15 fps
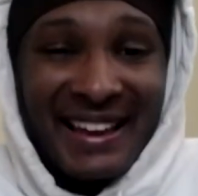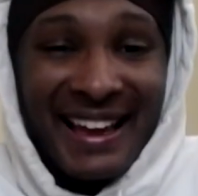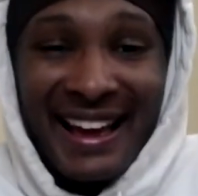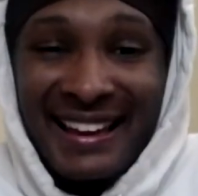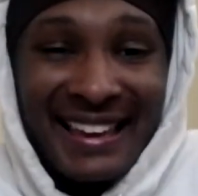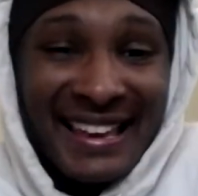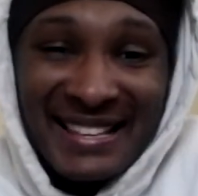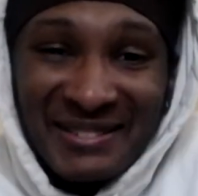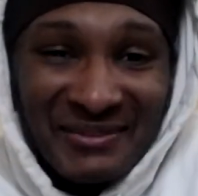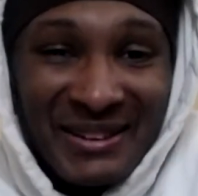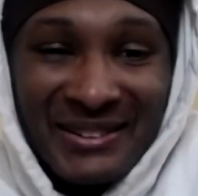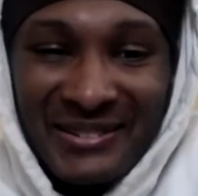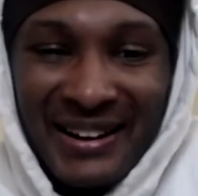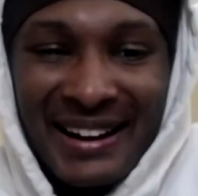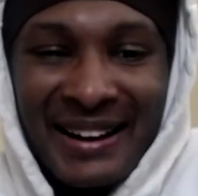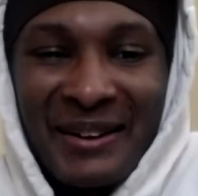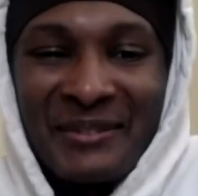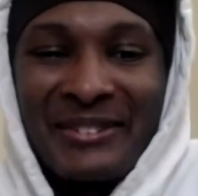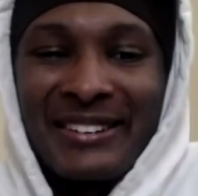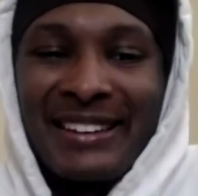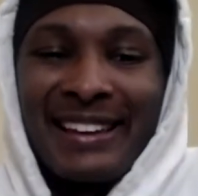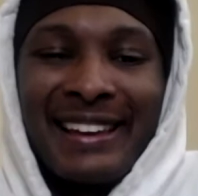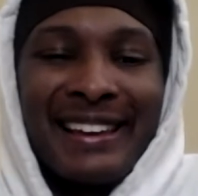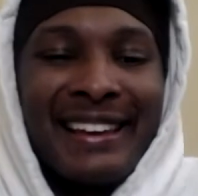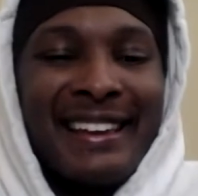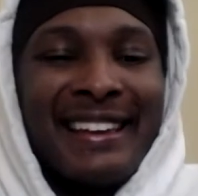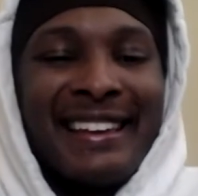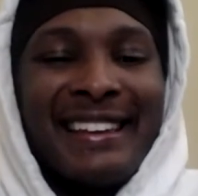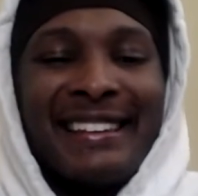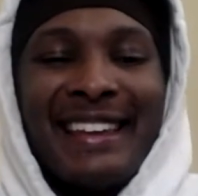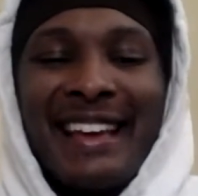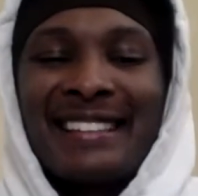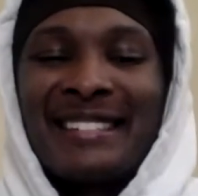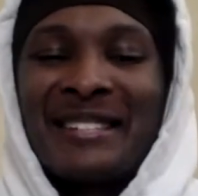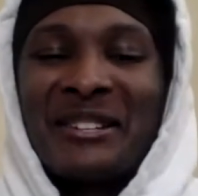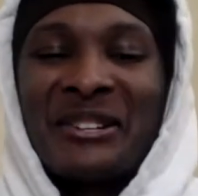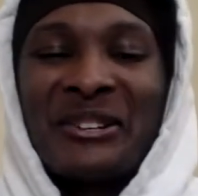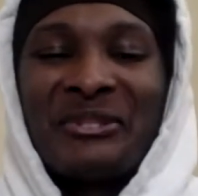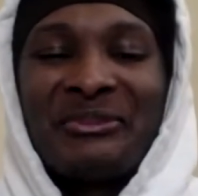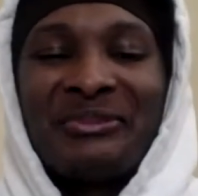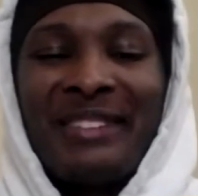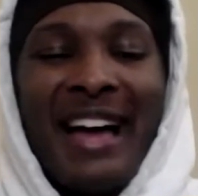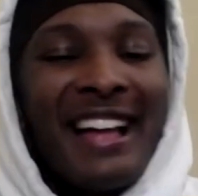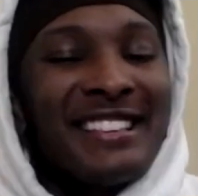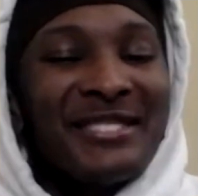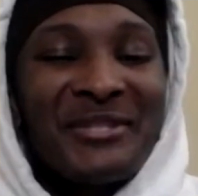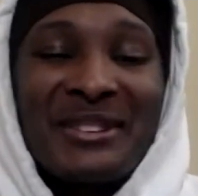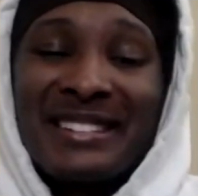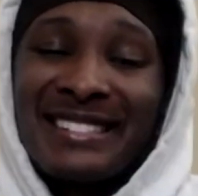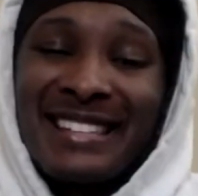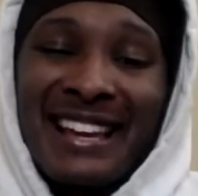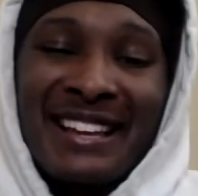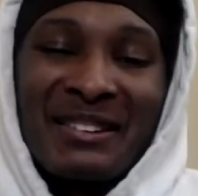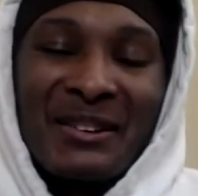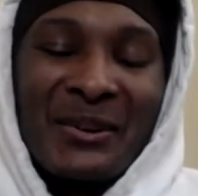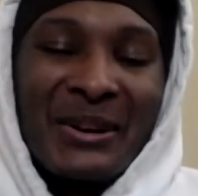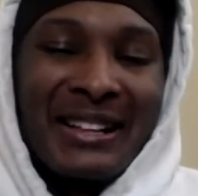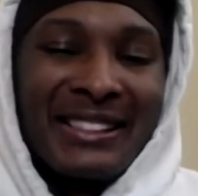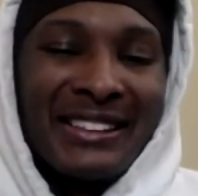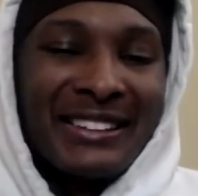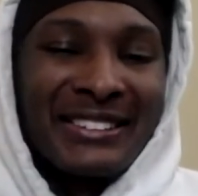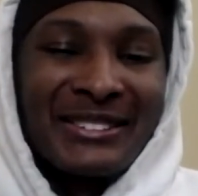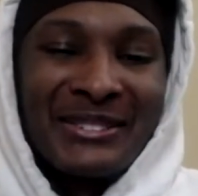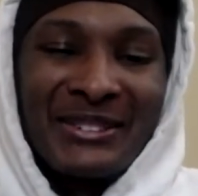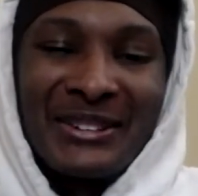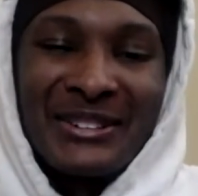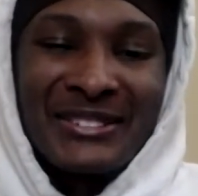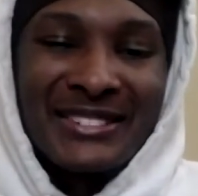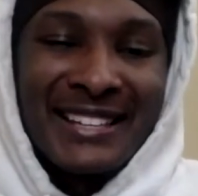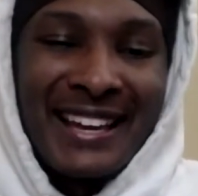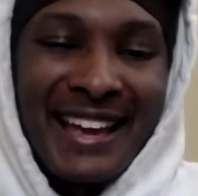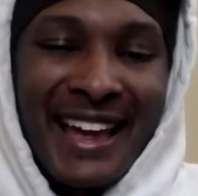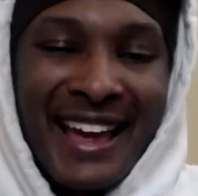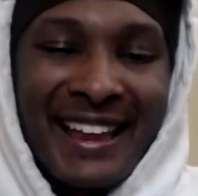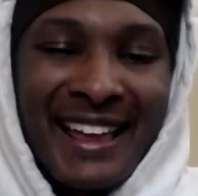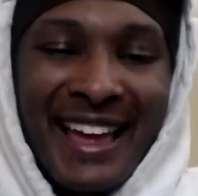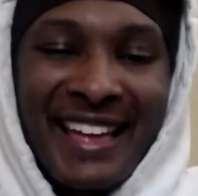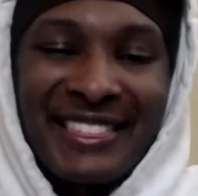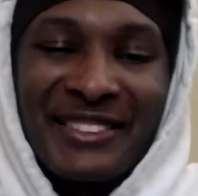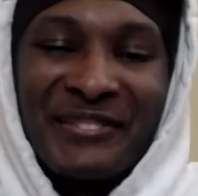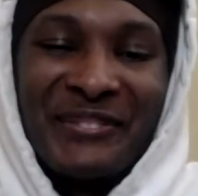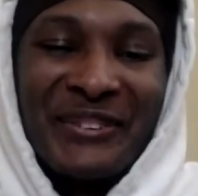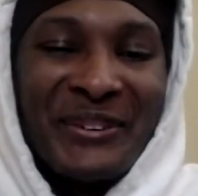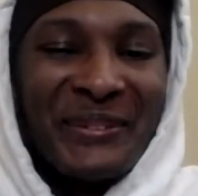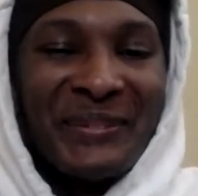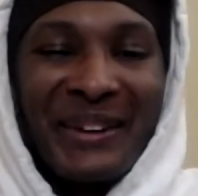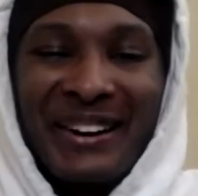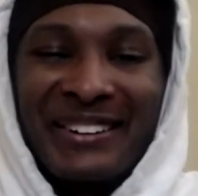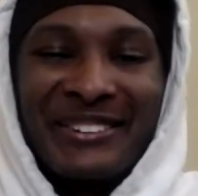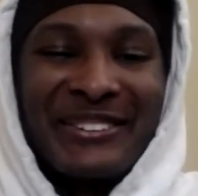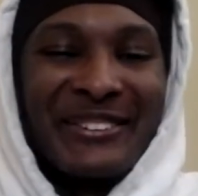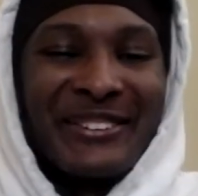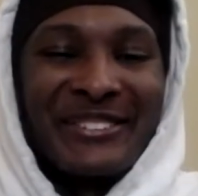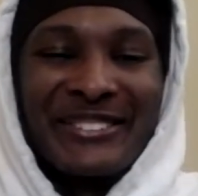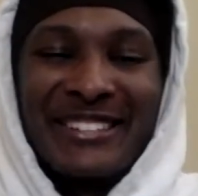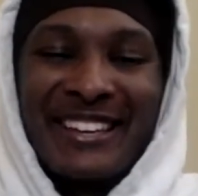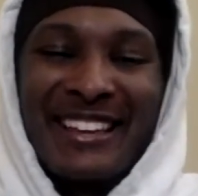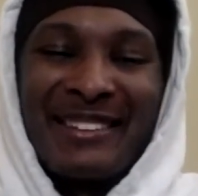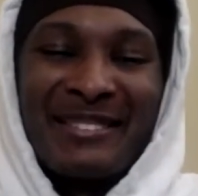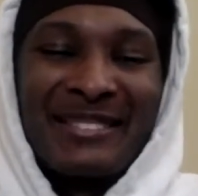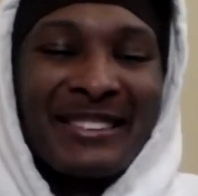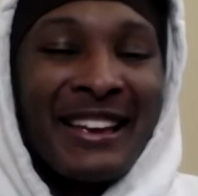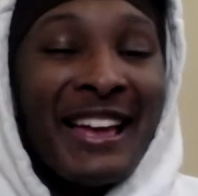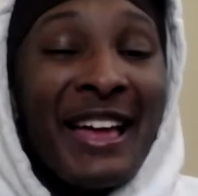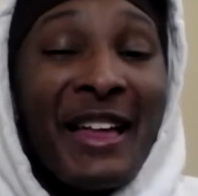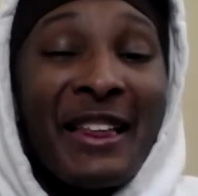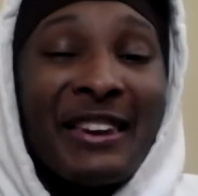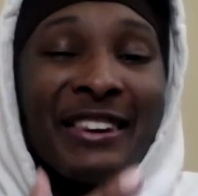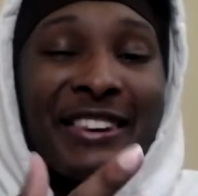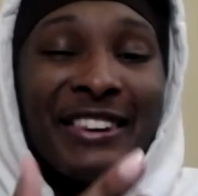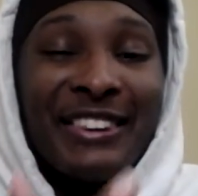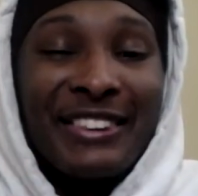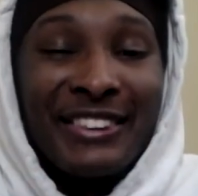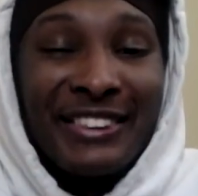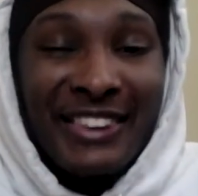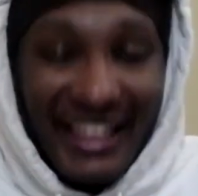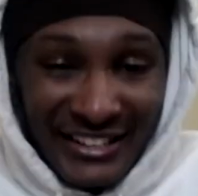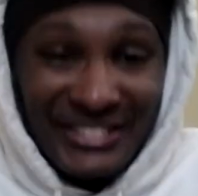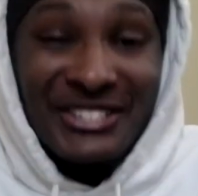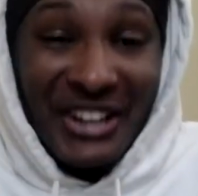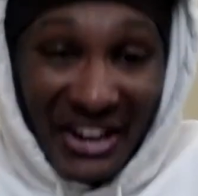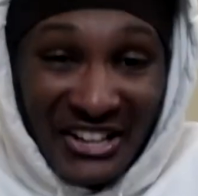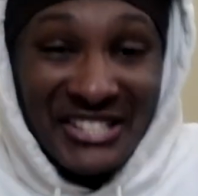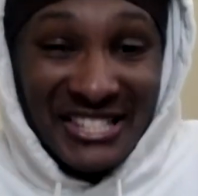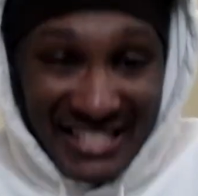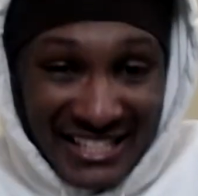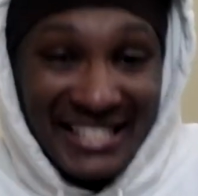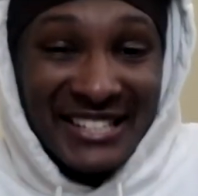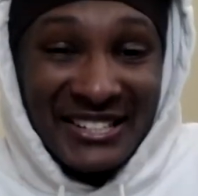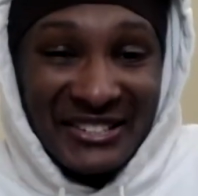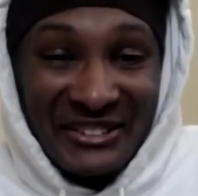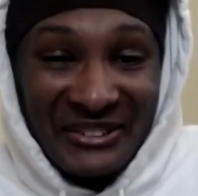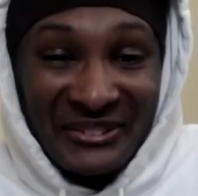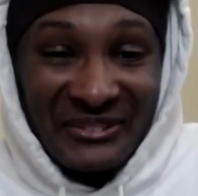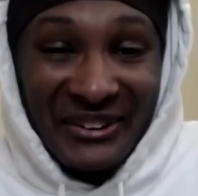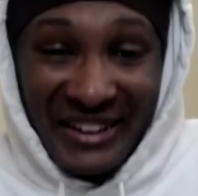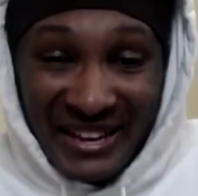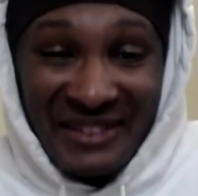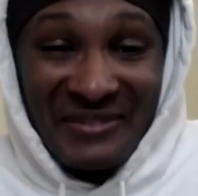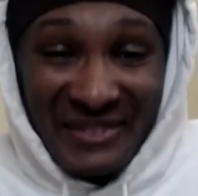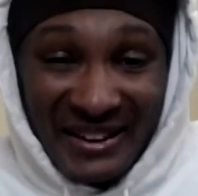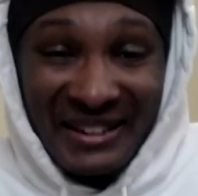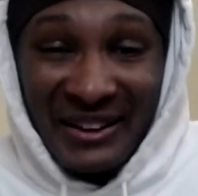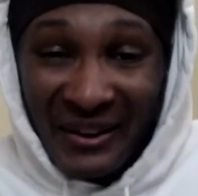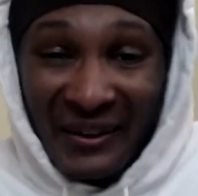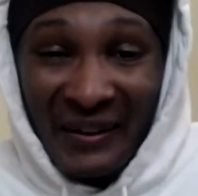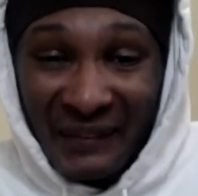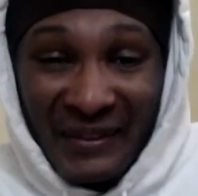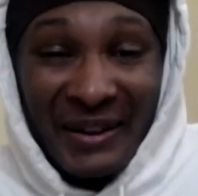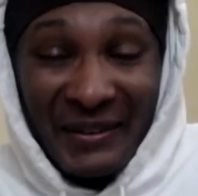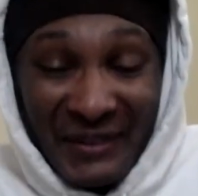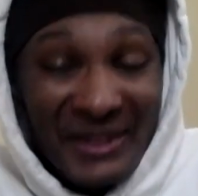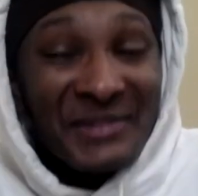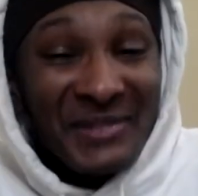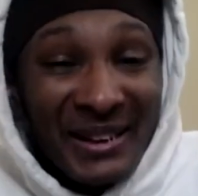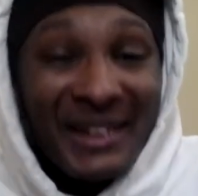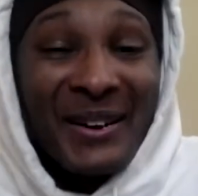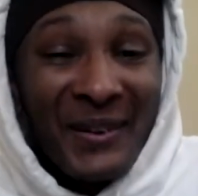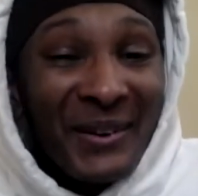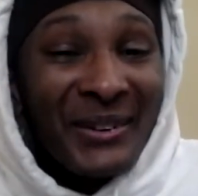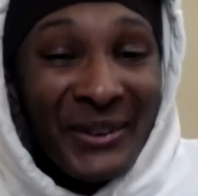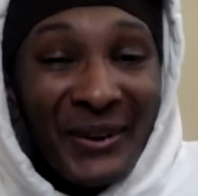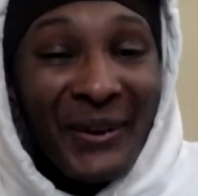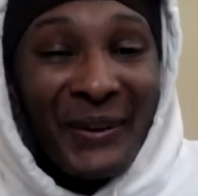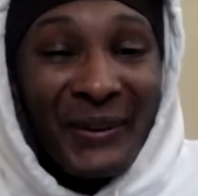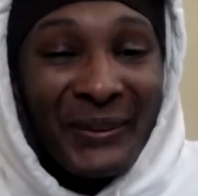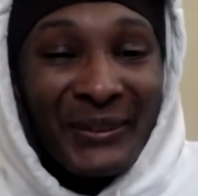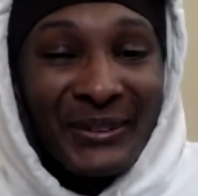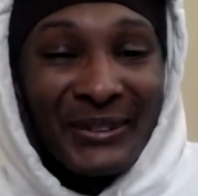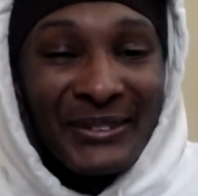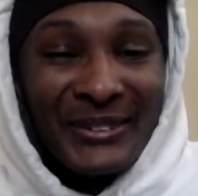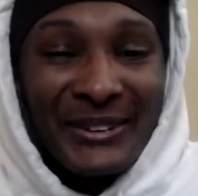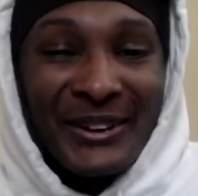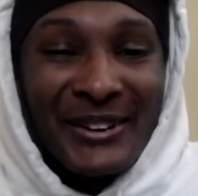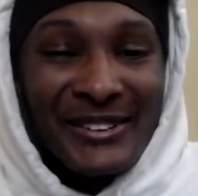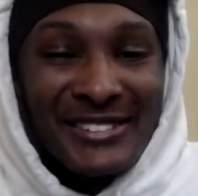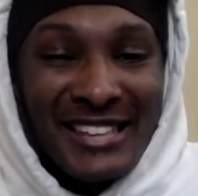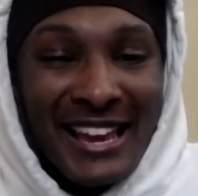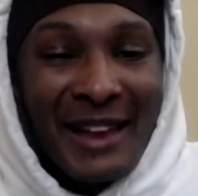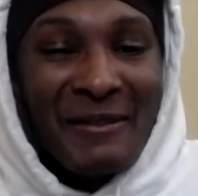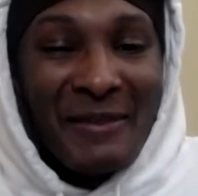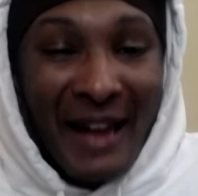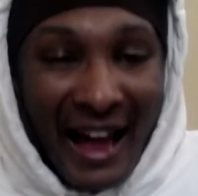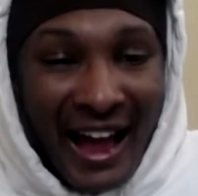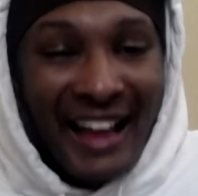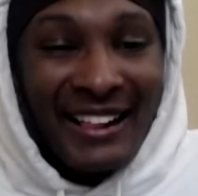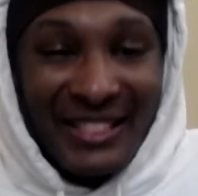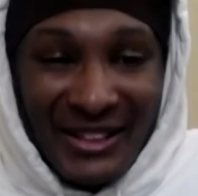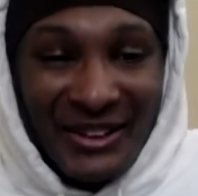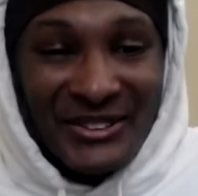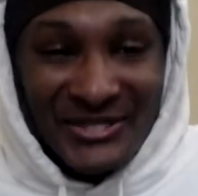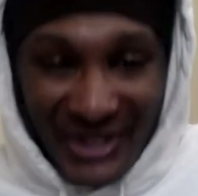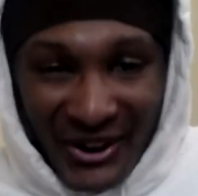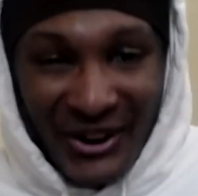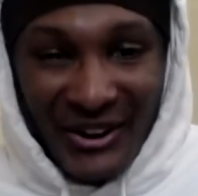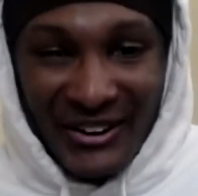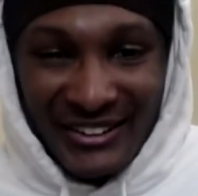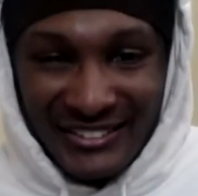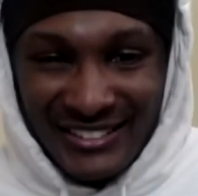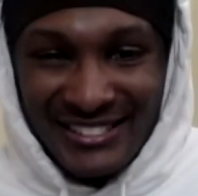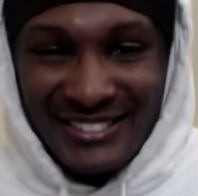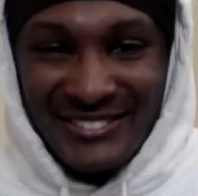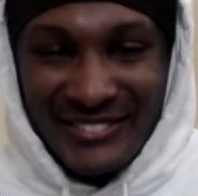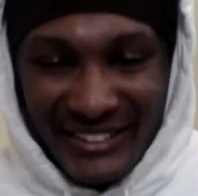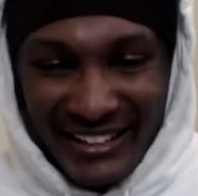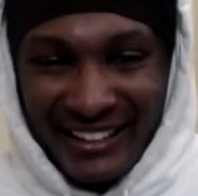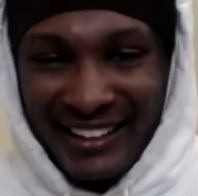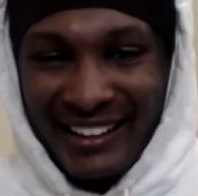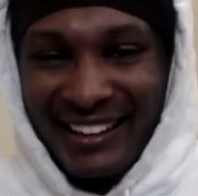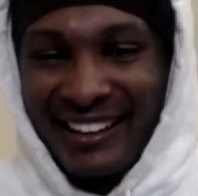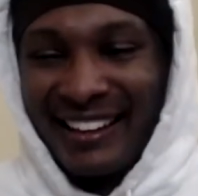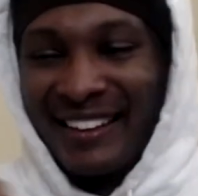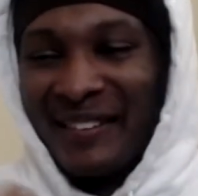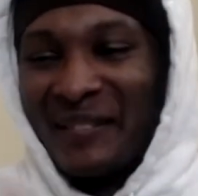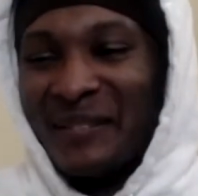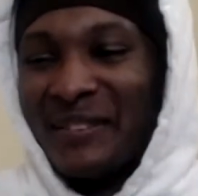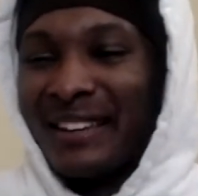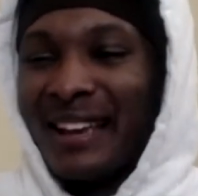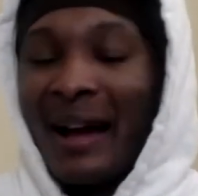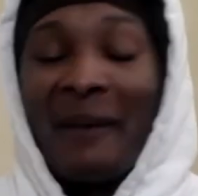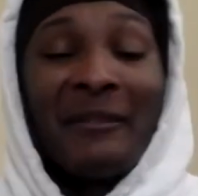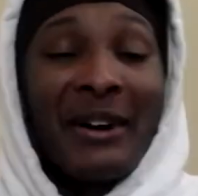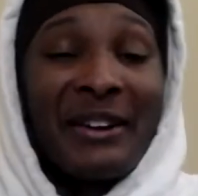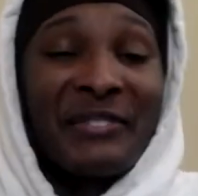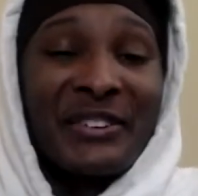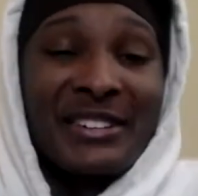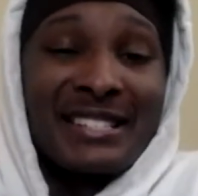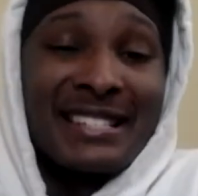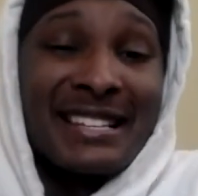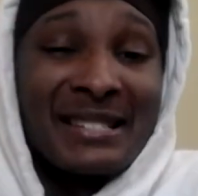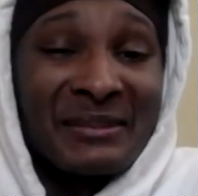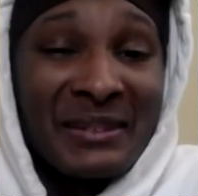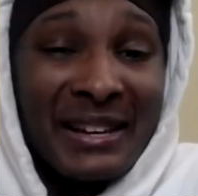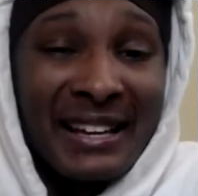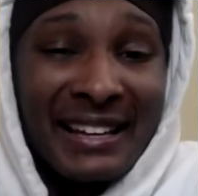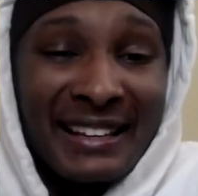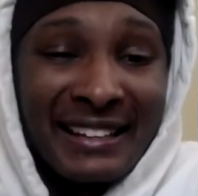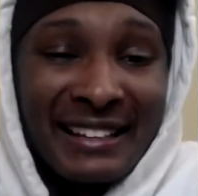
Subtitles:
can't speak right now, but yeah. That's I just wanted to take a quick look, you know what I'm saying, at the footwork, you know what I'm saying? That Chossy, what's been going on, you know what I'm saying, behind closed doors, what you mean? But yeah, I'm ready for the season, man.